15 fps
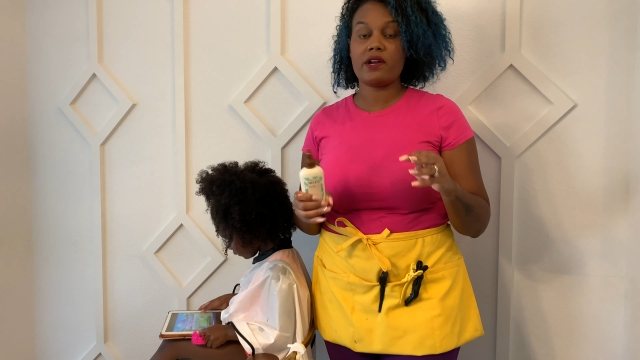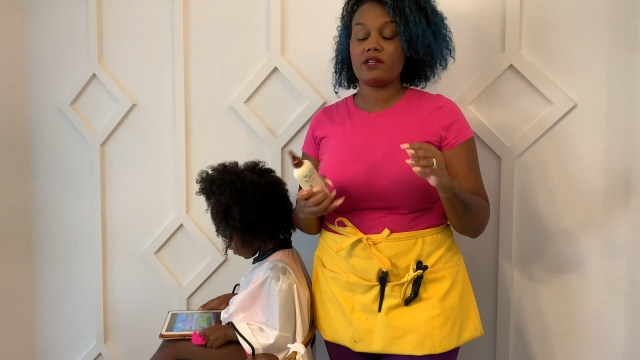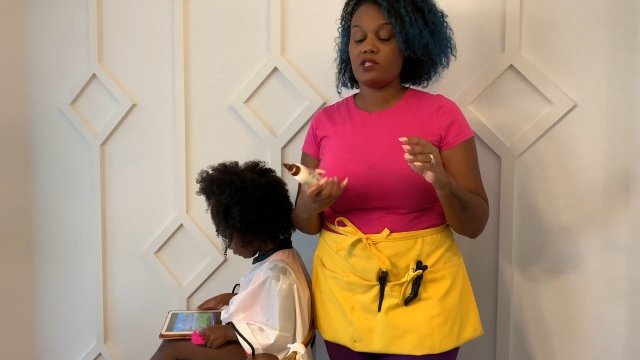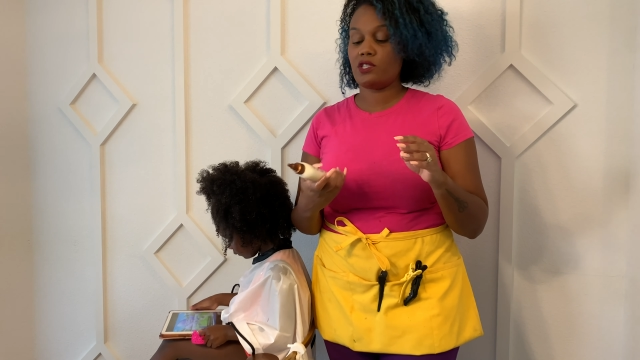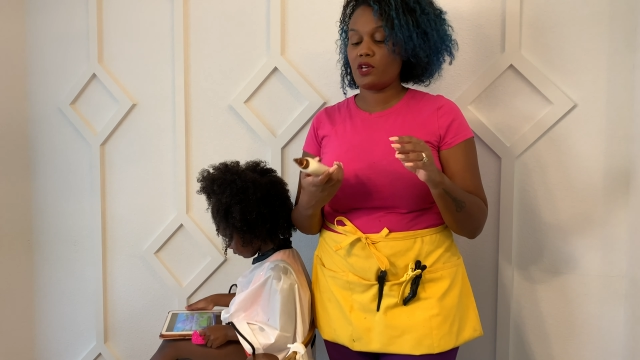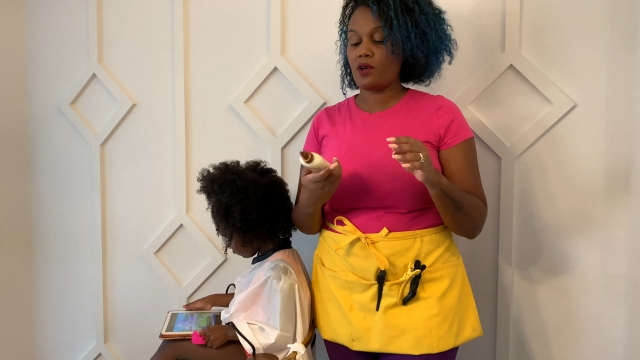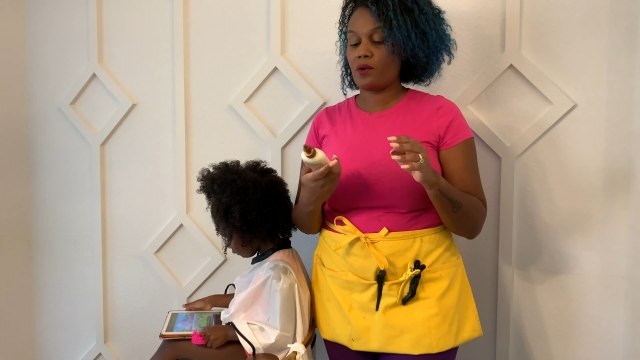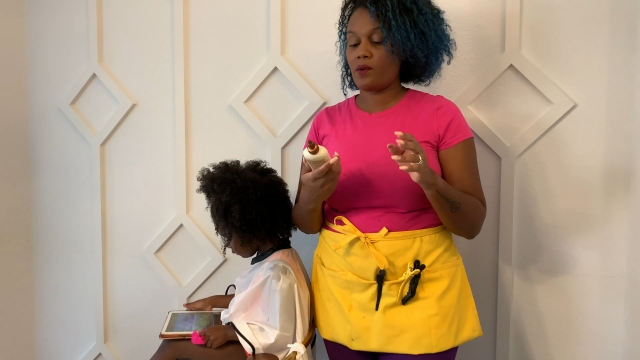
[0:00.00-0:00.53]

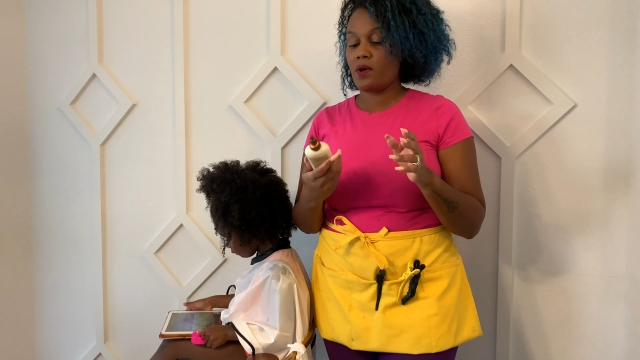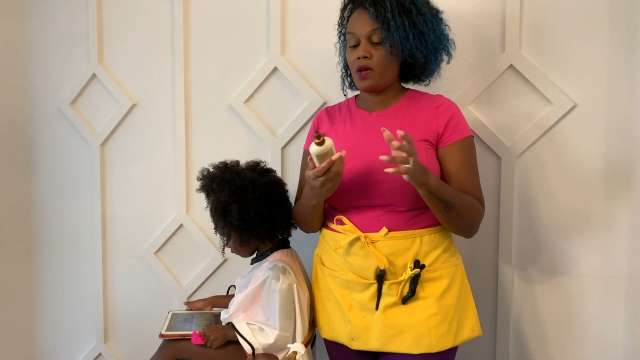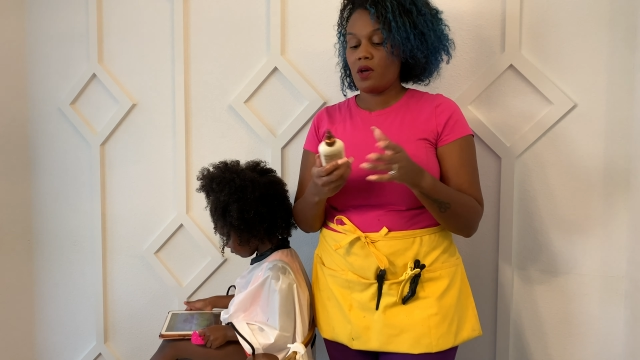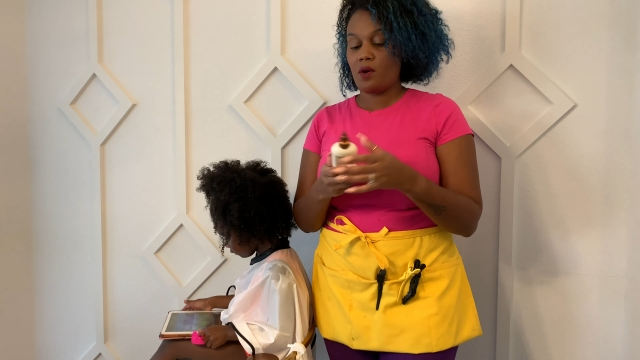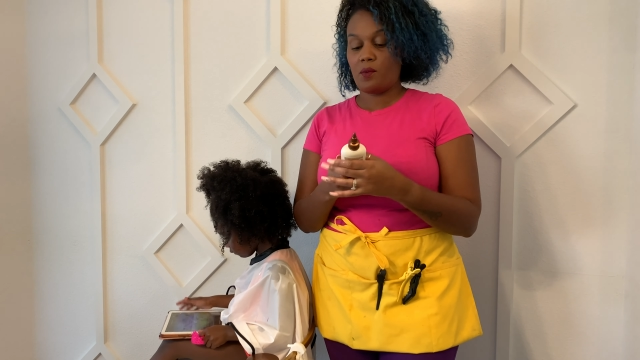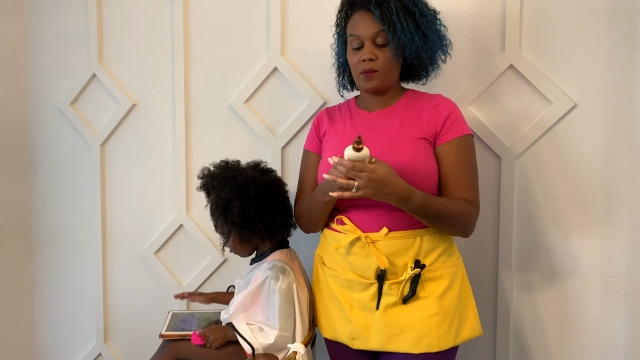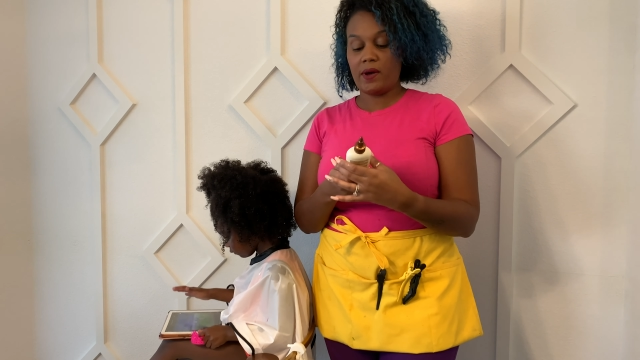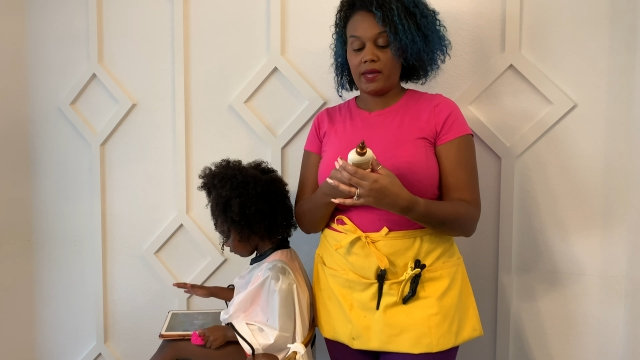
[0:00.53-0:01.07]
So
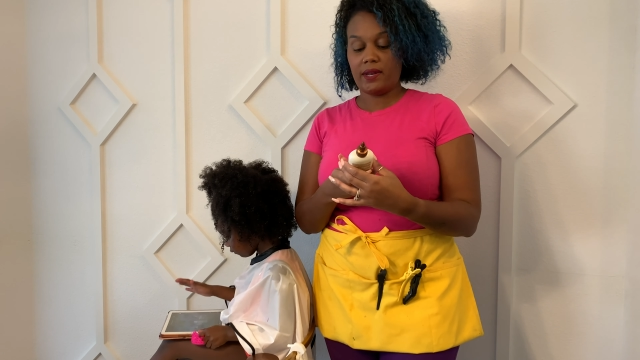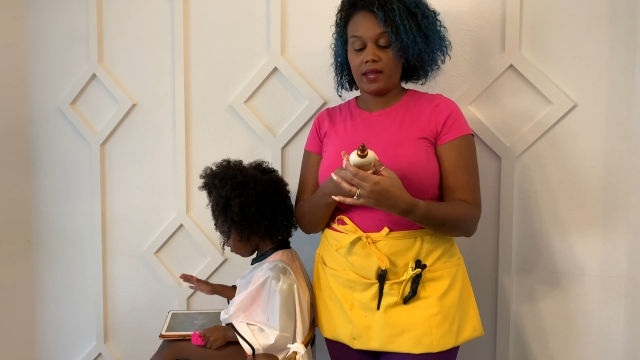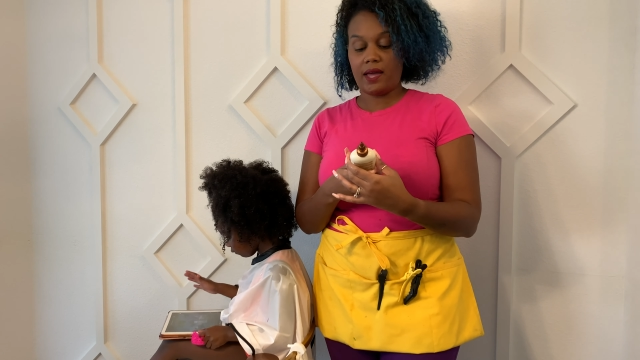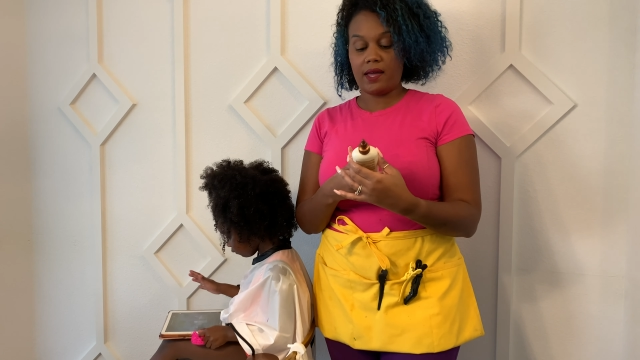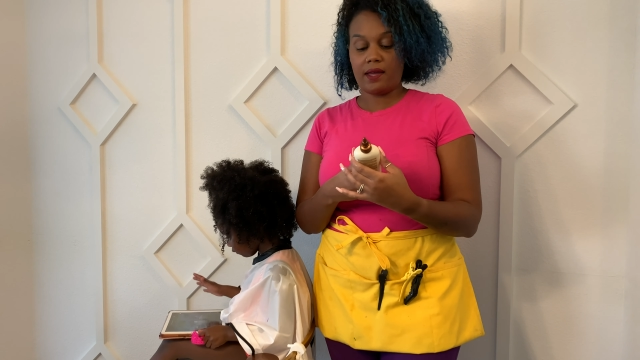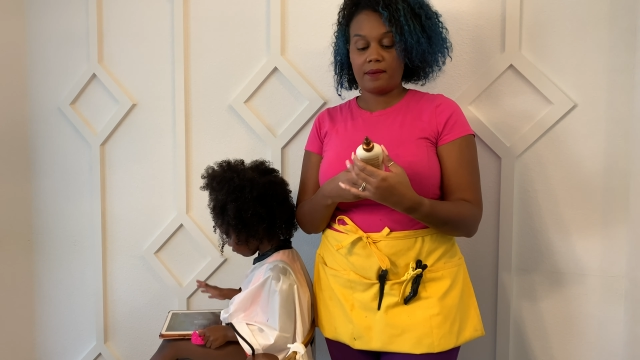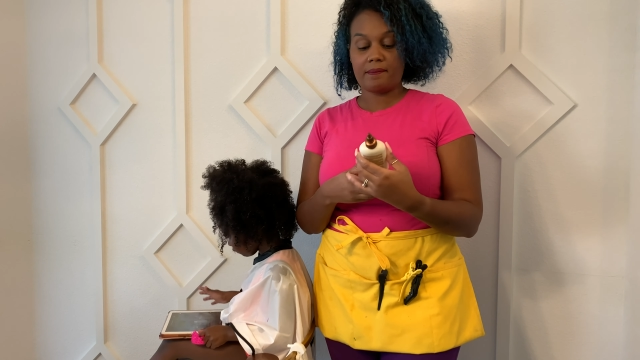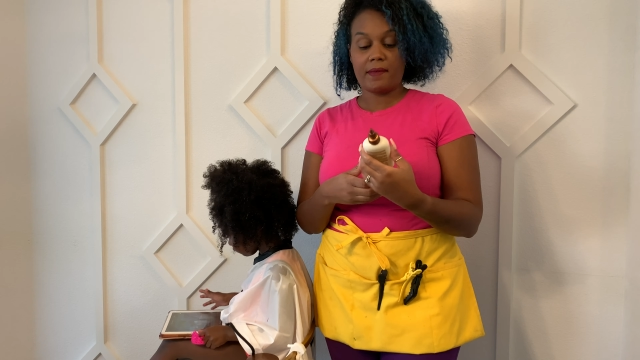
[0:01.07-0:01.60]
what
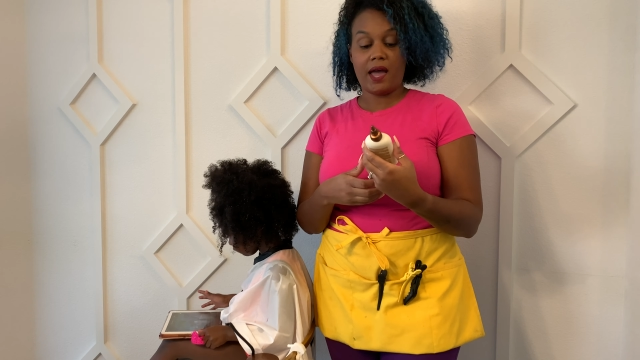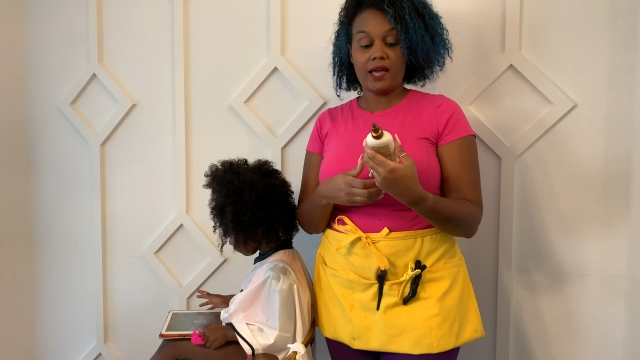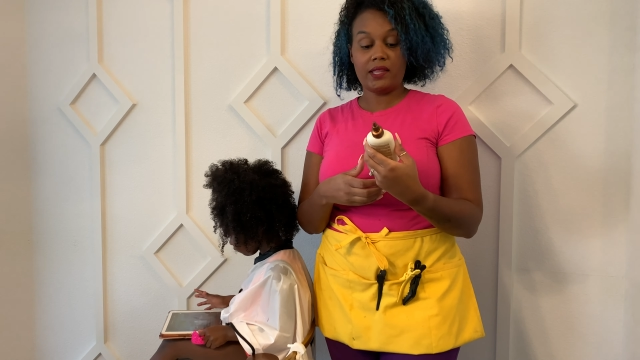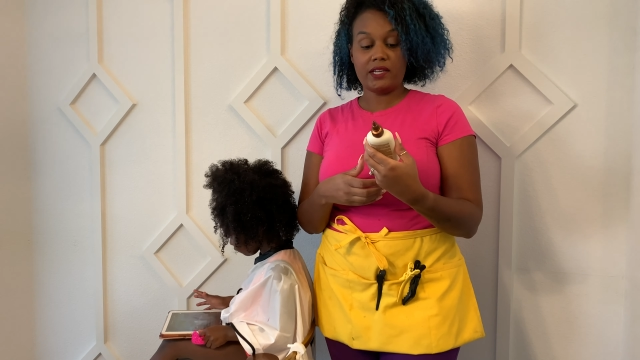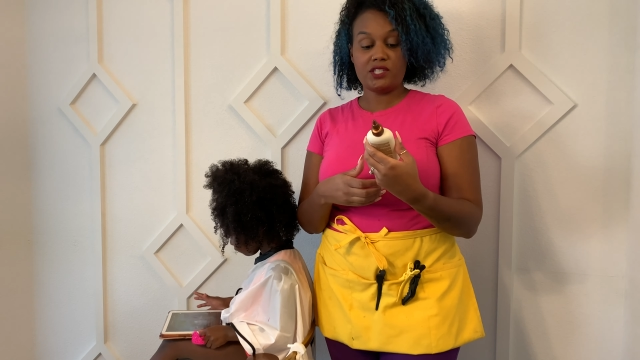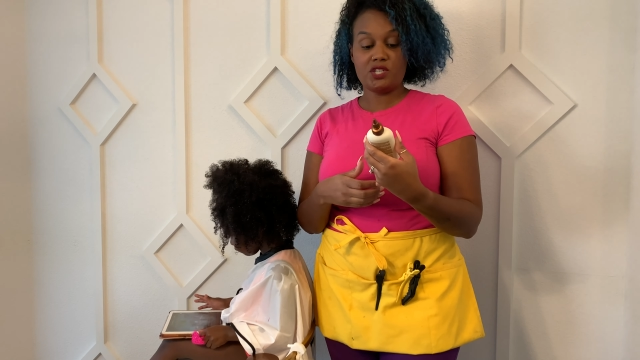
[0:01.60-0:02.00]
I like